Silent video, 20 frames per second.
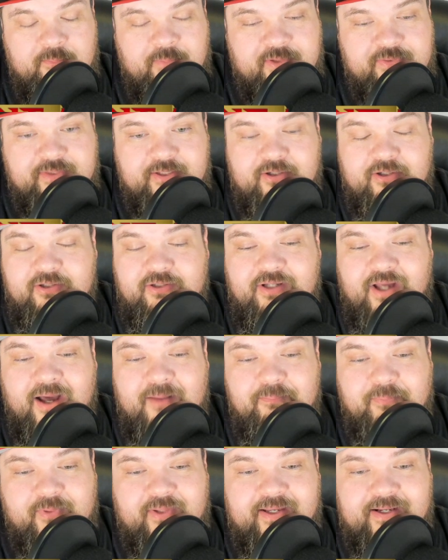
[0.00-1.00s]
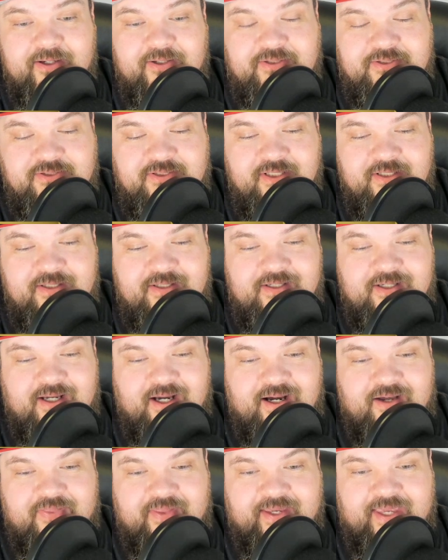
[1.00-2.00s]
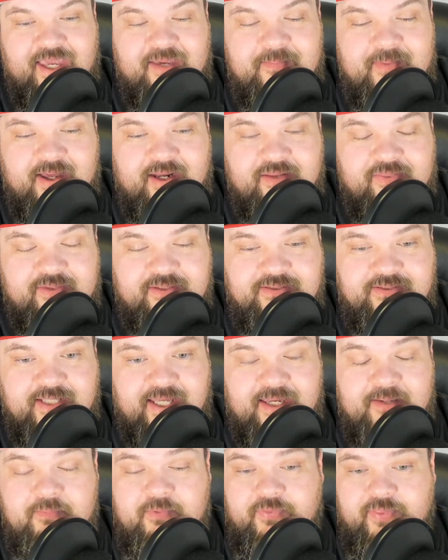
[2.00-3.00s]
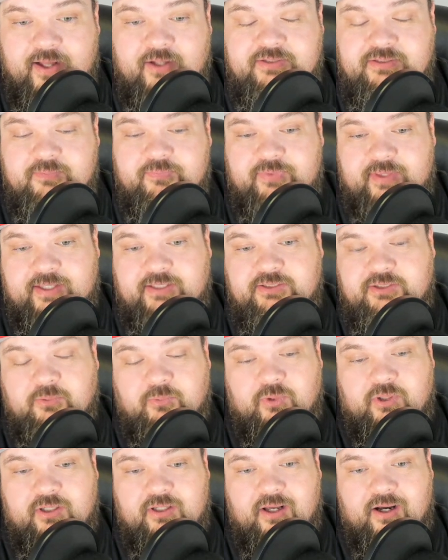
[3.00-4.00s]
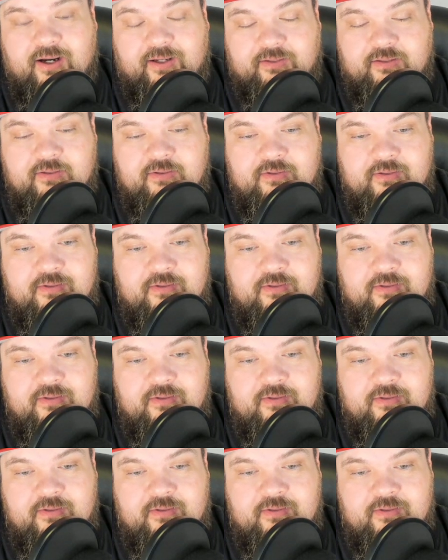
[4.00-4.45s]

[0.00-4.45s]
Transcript: But there are not players that came out of this game without some things to work on.